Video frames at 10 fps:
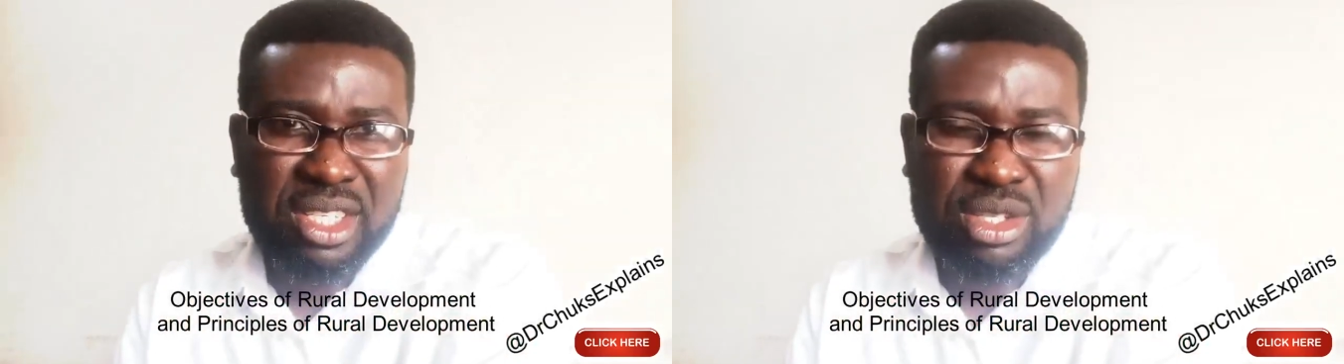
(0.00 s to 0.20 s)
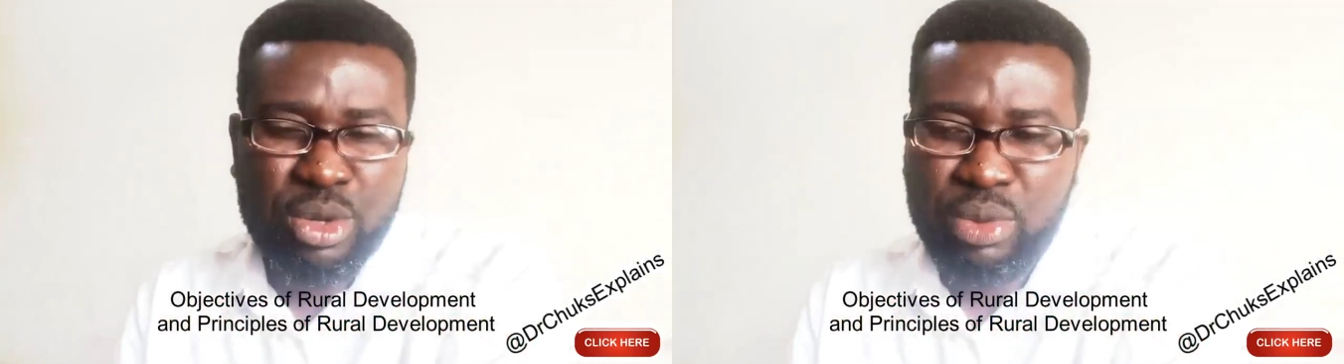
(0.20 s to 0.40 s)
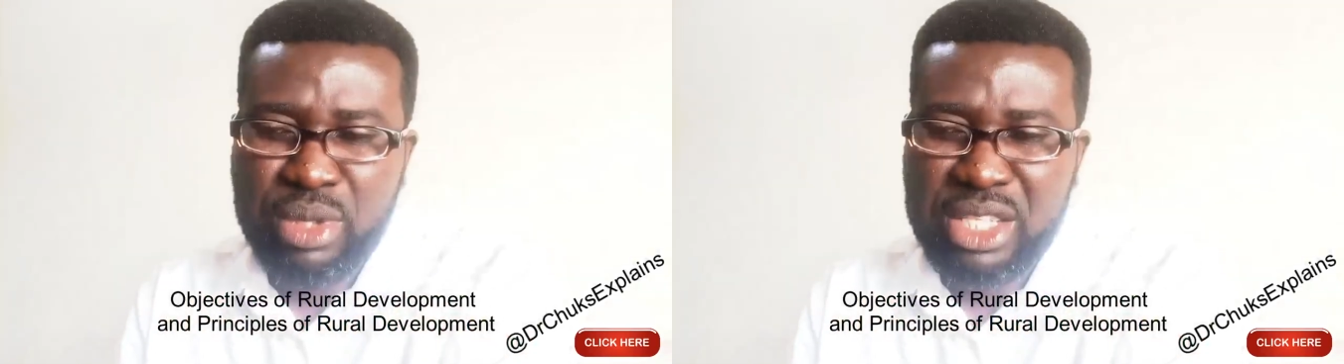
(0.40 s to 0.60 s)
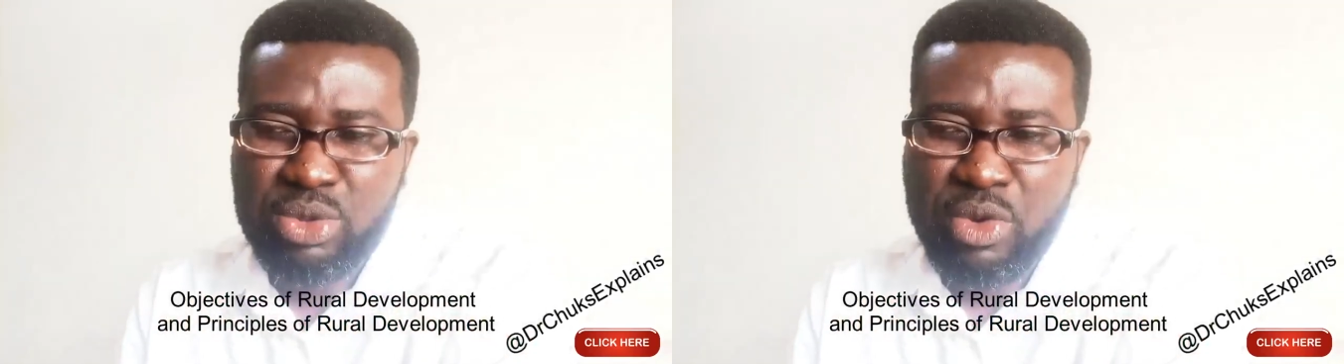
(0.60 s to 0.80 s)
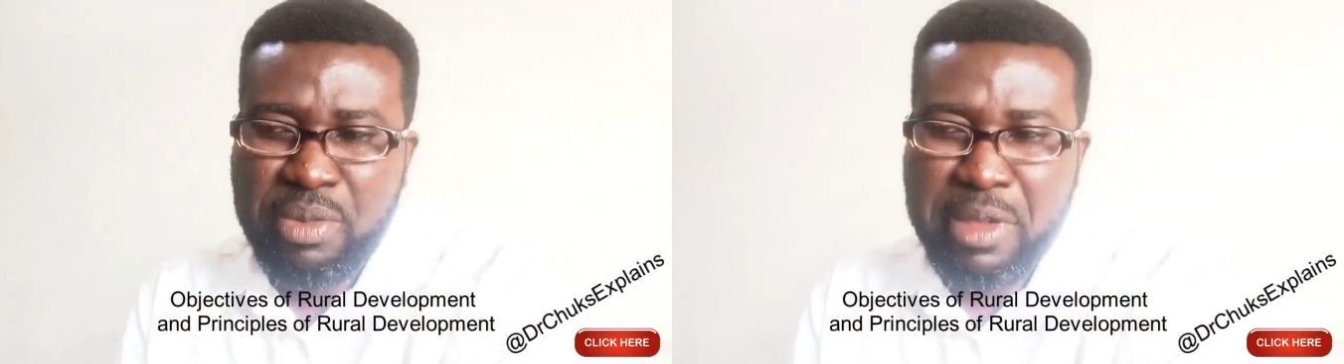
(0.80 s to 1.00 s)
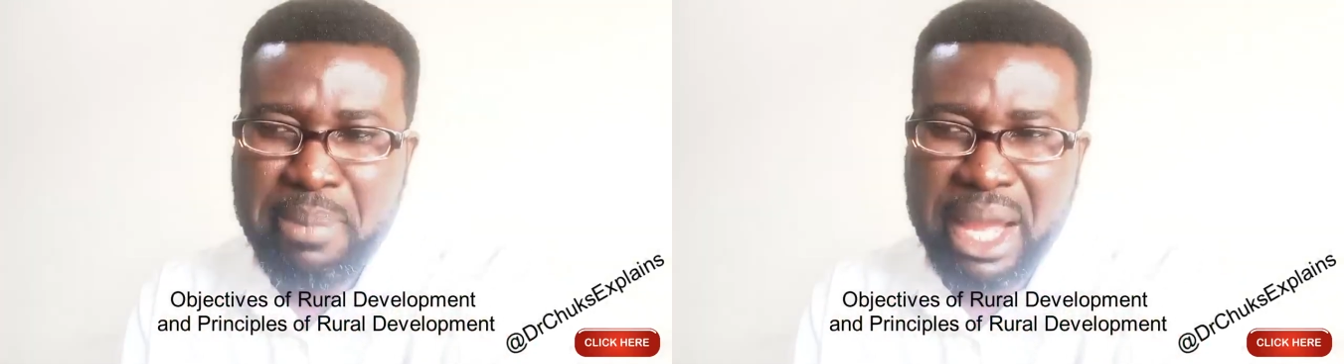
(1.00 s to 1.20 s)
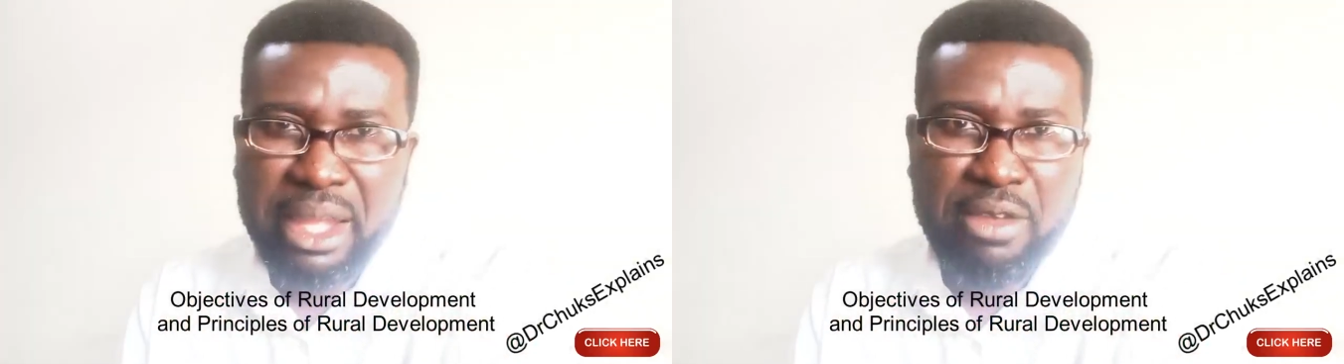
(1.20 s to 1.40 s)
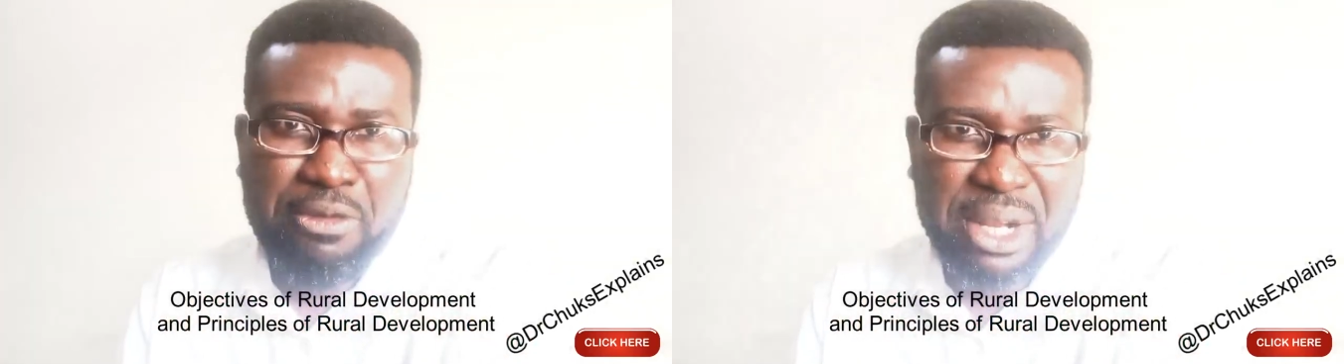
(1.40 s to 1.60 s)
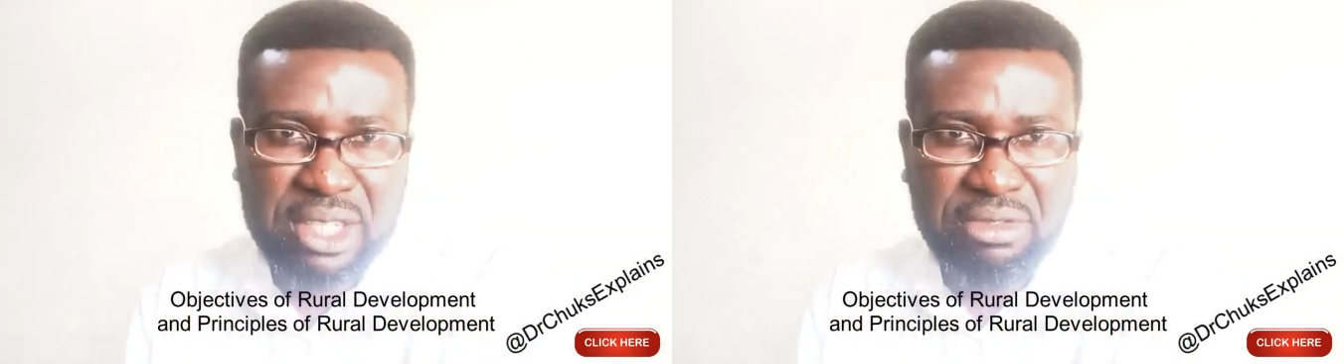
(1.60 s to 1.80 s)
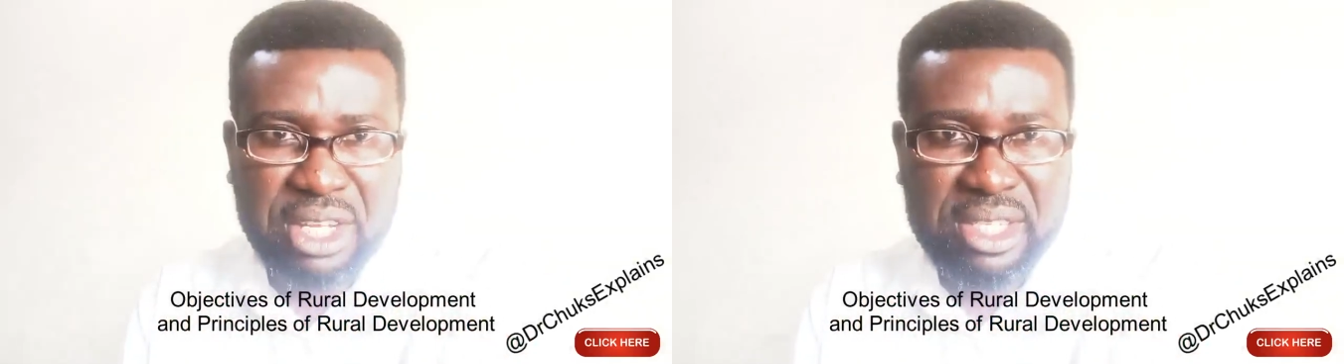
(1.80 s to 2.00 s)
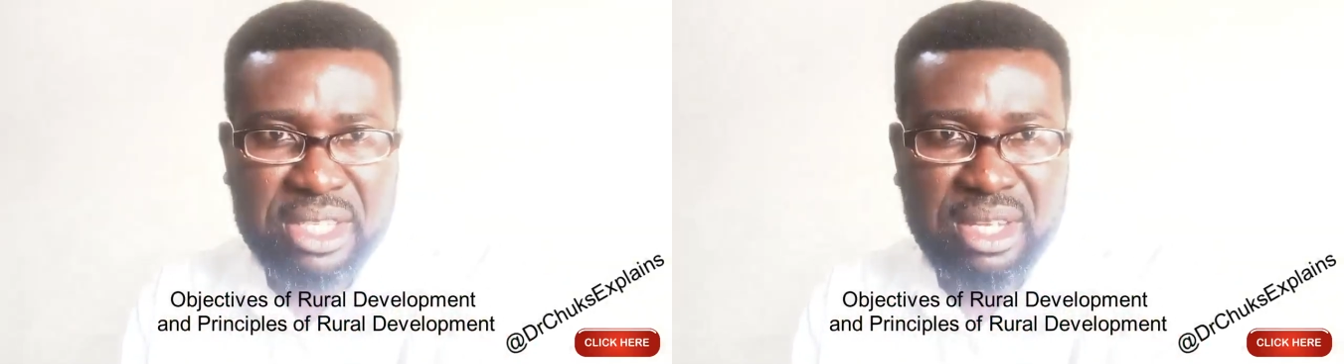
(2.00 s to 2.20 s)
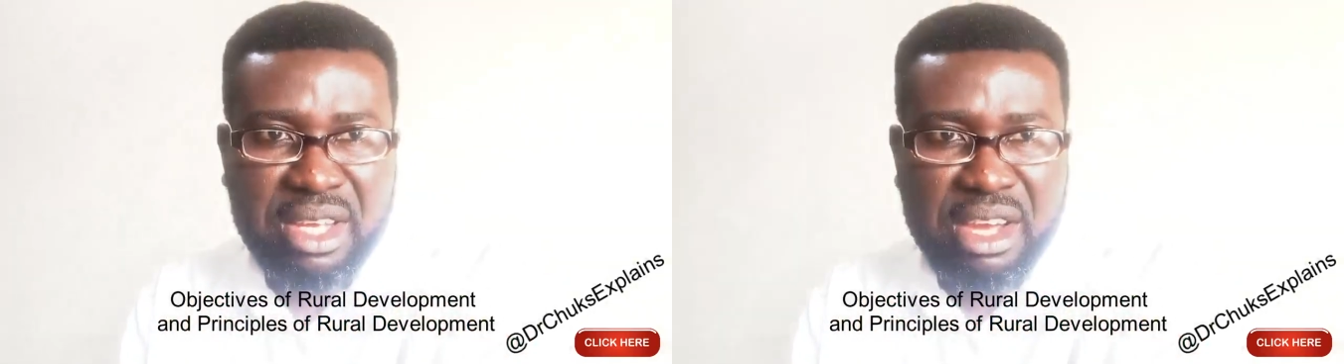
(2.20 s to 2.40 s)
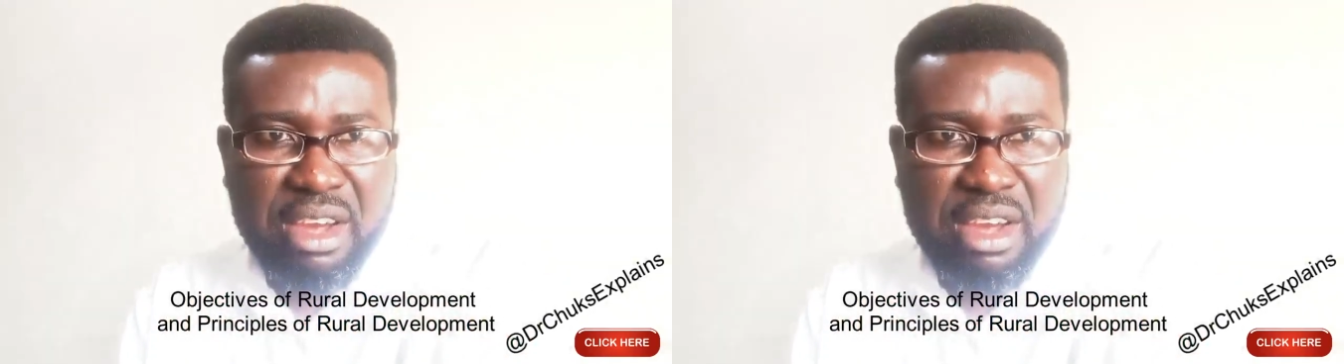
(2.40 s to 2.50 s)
So that's what we mean by effectiveness.